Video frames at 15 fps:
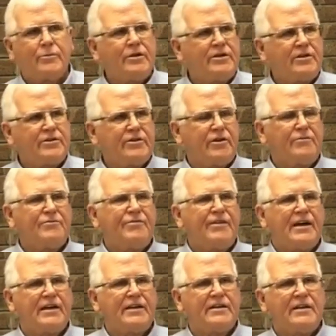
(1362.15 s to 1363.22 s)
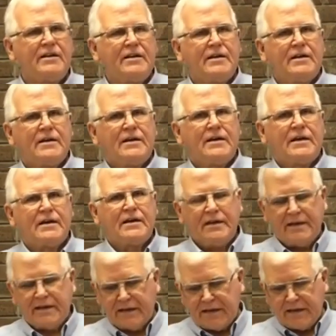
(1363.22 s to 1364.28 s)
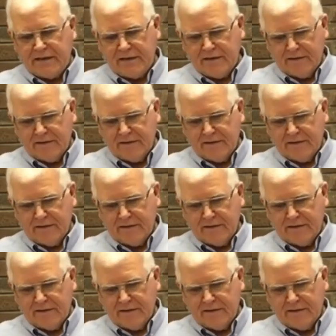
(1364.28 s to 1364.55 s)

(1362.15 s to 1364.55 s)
We just don't find uh, any